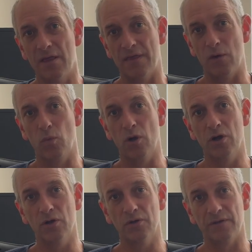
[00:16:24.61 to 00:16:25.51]
their
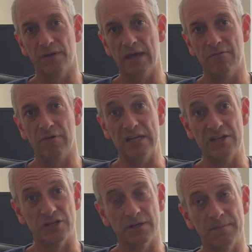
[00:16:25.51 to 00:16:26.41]
world and their
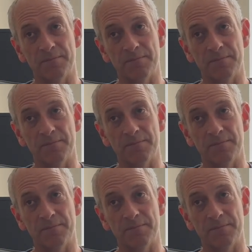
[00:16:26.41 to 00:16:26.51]
religion.